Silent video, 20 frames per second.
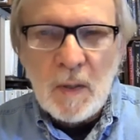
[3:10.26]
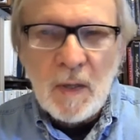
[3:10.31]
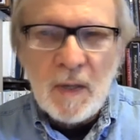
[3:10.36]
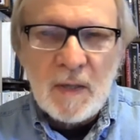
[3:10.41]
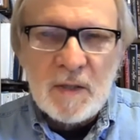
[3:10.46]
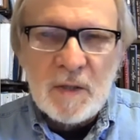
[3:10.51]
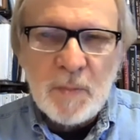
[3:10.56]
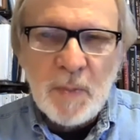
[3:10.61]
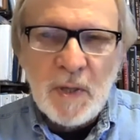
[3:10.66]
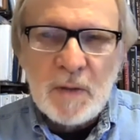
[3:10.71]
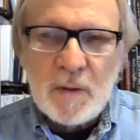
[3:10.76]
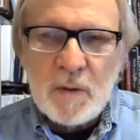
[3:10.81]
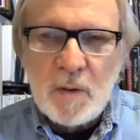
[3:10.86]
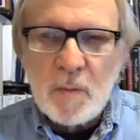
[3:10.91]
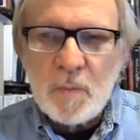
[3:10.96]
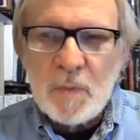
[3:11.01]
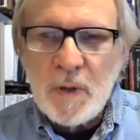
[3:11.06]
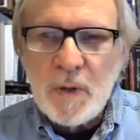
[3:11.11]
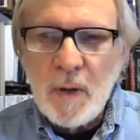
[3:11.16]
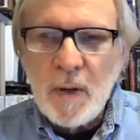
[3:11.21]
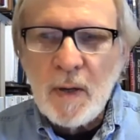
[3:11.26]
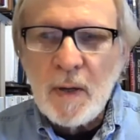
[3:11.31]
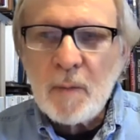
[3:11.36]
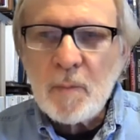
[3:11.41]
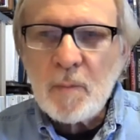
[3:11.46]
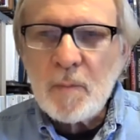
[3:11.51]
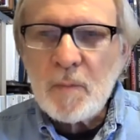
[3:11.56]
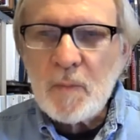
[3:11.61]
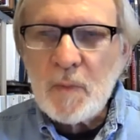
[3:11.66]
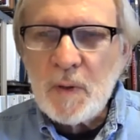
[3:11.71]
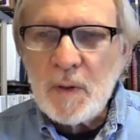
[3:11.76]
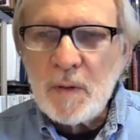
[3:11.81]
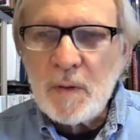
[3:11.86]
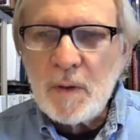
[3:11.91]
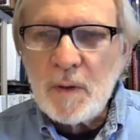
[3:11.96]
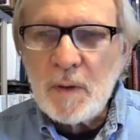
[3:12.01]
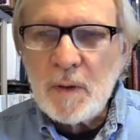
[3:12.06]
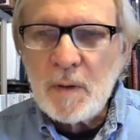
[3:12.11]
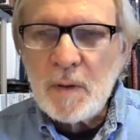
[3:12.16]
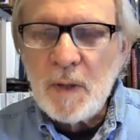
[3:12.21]
I spent some time in
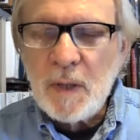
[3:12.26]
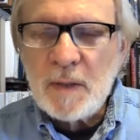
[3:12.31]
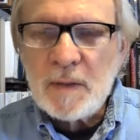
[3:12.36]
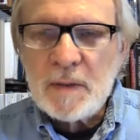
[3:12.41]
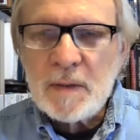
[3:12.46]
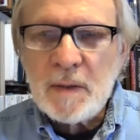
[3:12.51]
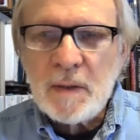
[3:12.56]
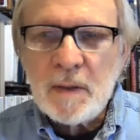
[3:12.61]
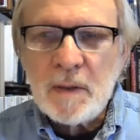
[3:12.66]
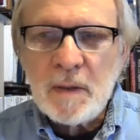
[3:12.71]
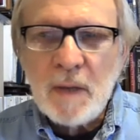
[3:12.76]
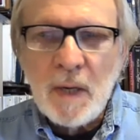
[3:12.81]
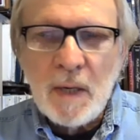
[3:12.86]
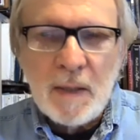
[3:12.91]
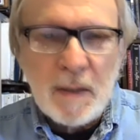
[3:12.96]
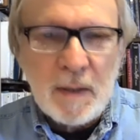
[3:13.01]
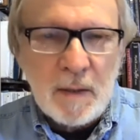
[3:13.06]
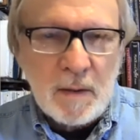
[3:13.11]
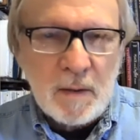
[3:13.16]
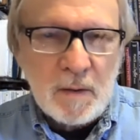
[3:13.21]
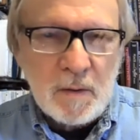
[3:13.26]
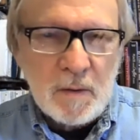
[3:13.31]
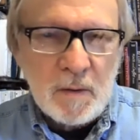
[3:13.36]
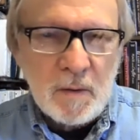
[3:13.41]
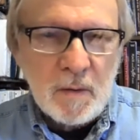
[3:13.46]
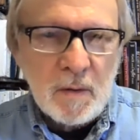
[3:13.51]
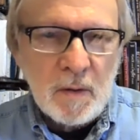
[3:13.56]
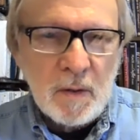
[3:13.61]
the nineteen nineties